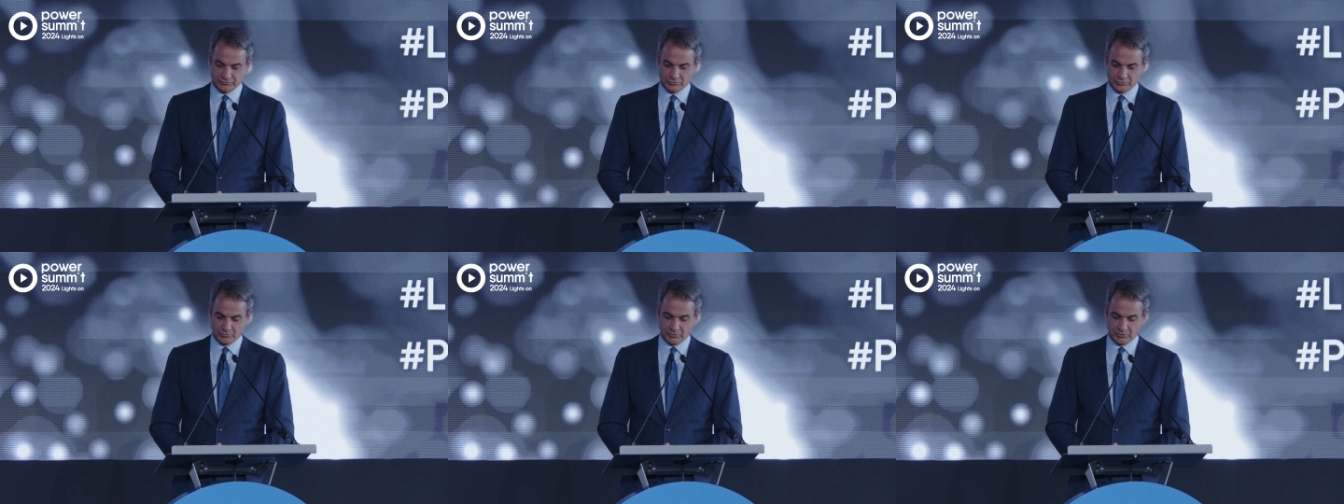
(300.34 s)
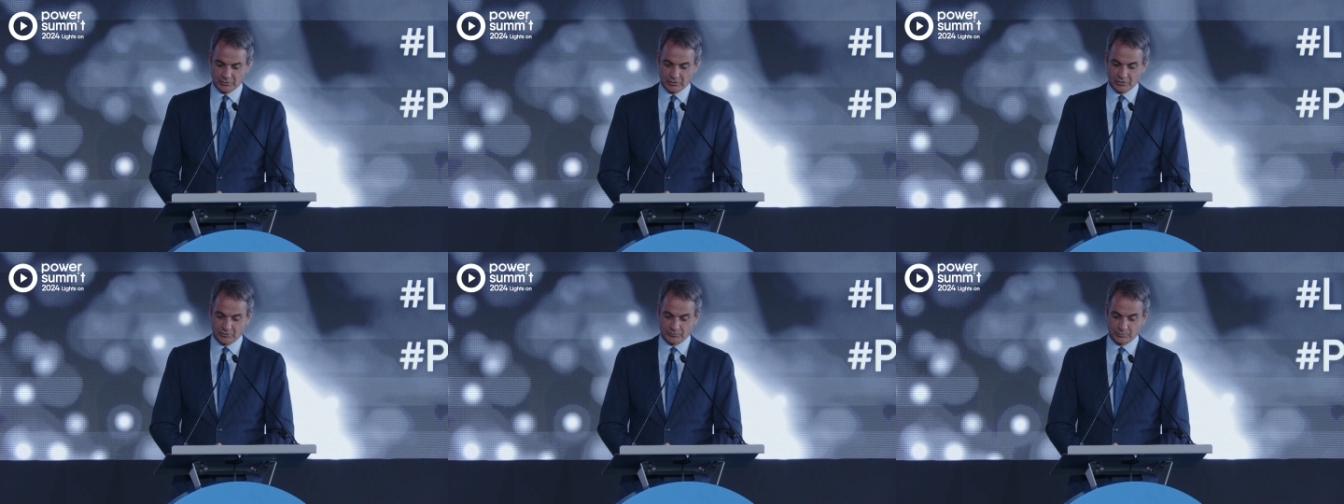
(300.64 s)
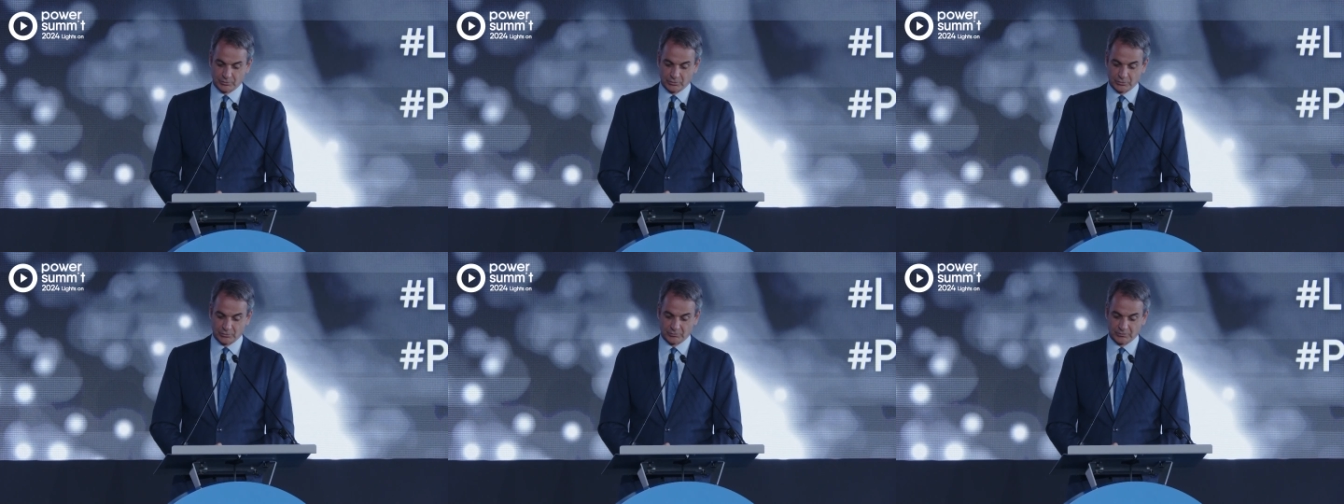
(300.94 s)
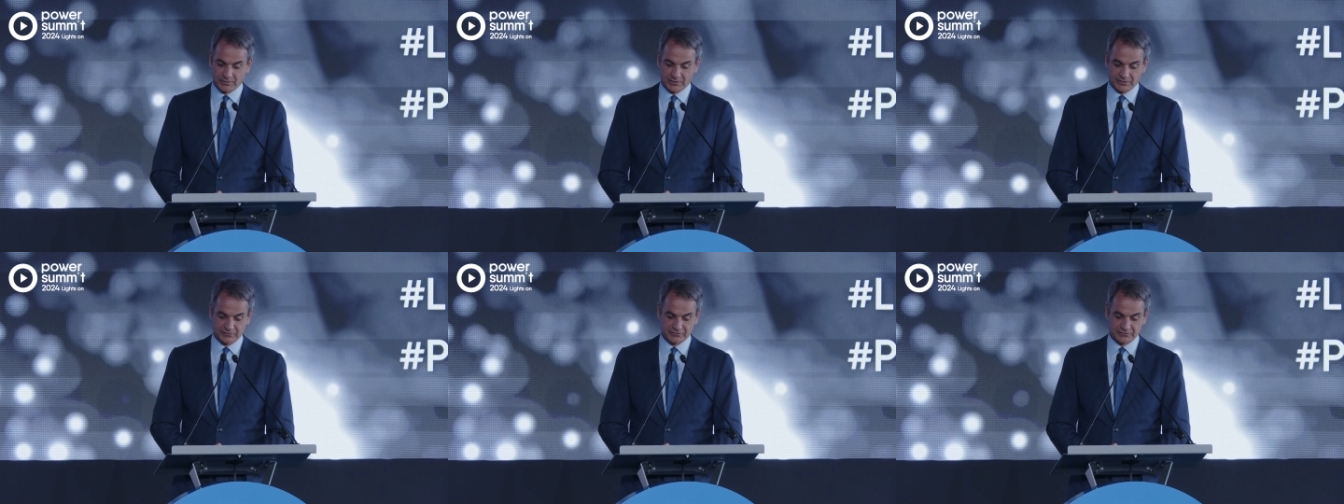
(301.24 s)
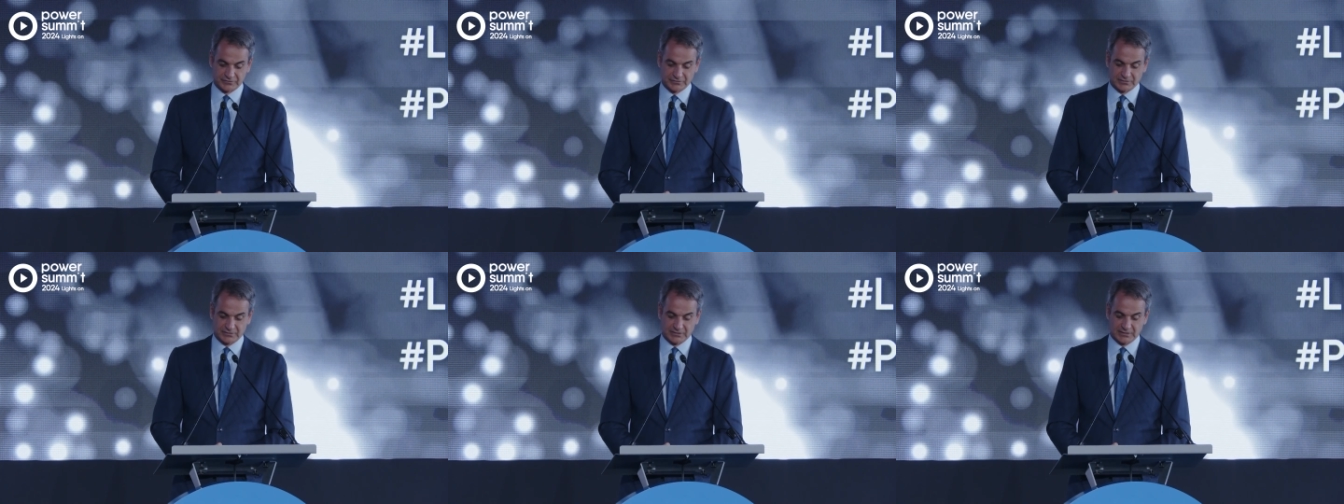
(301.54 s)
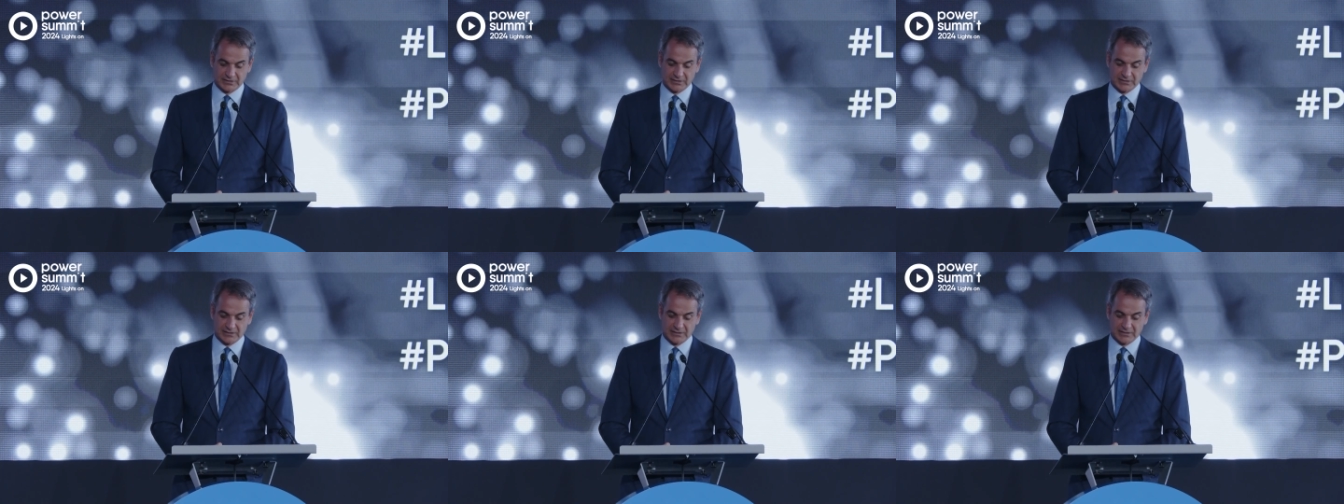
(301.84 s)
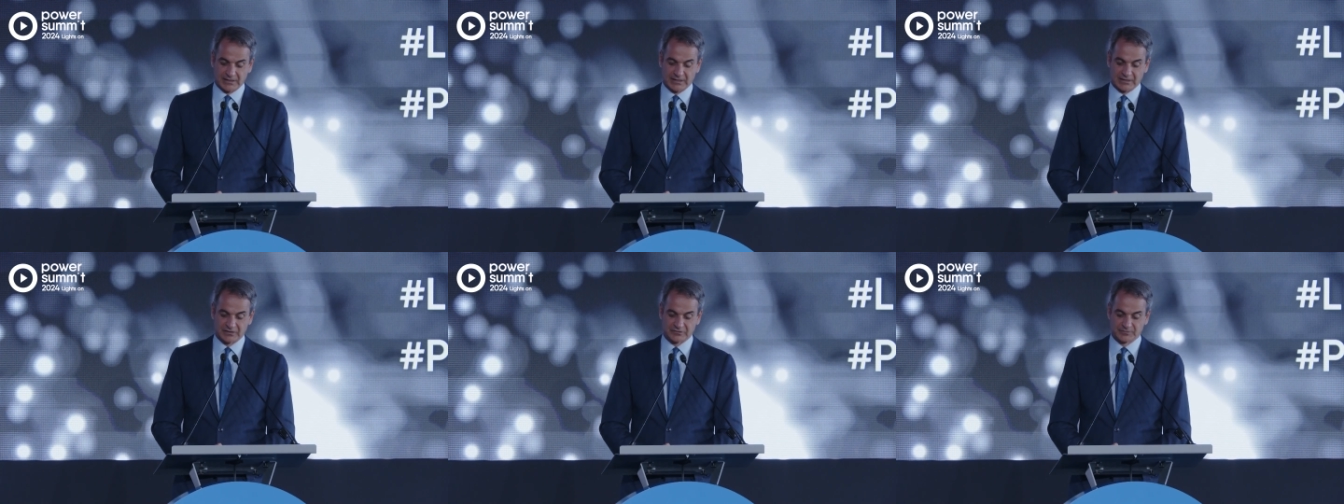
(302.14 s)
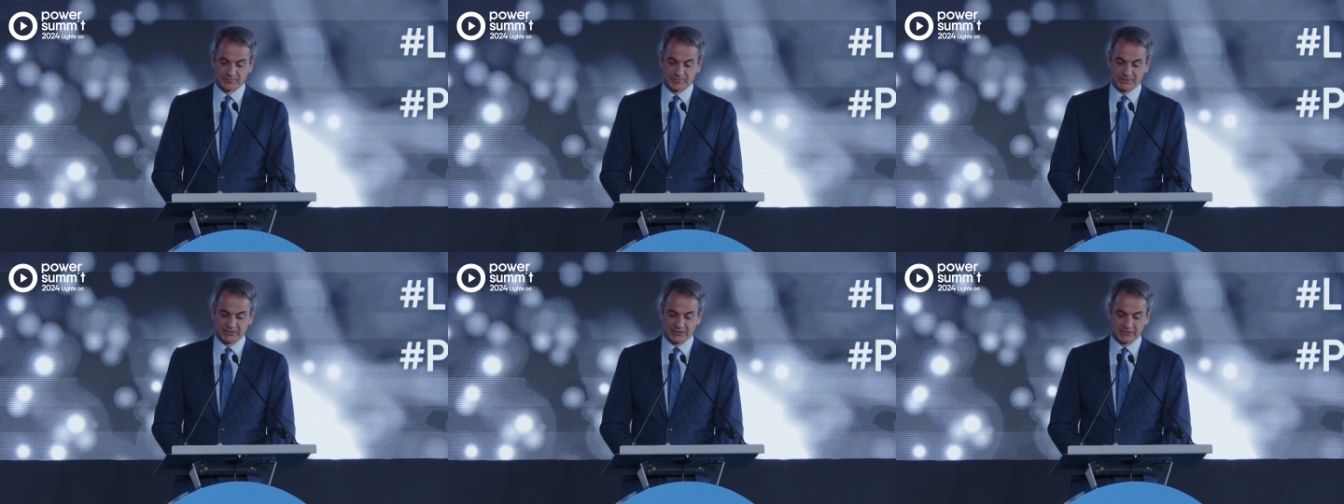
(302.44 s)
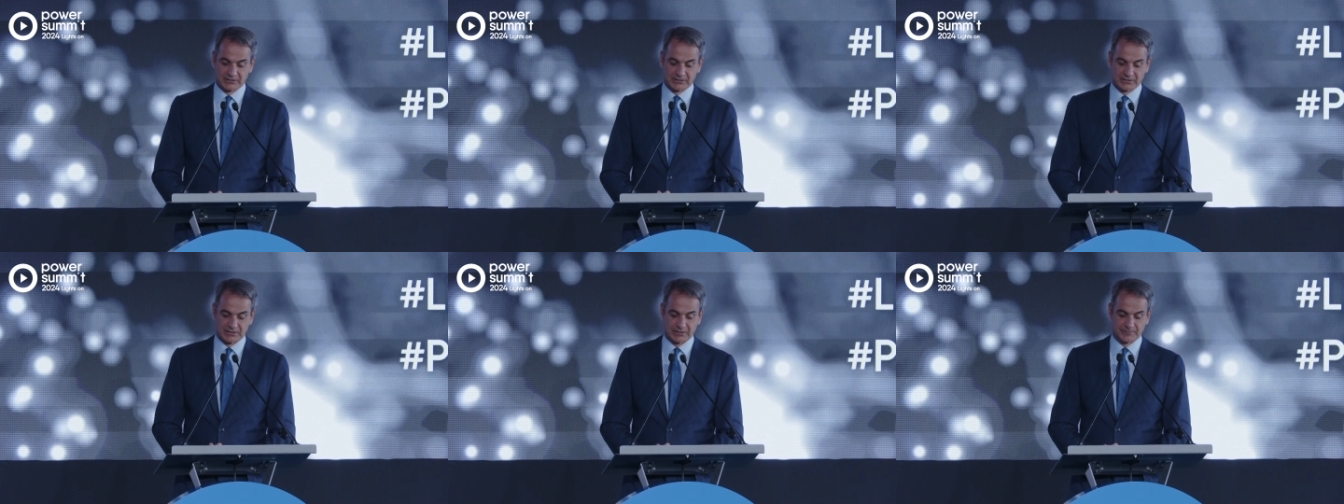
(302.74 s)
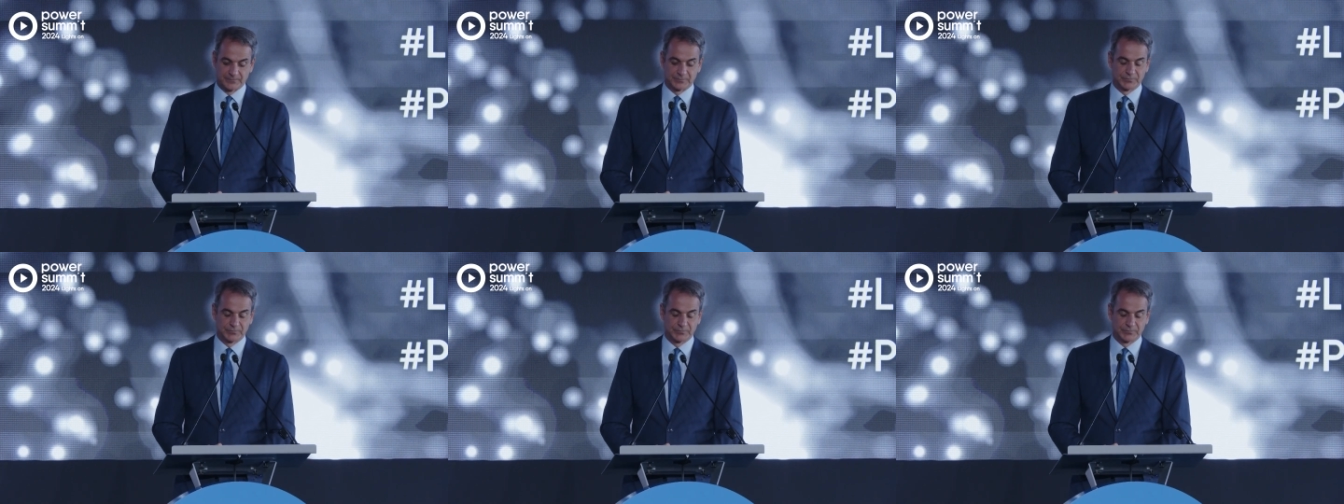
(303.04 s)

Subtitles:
where our progress has been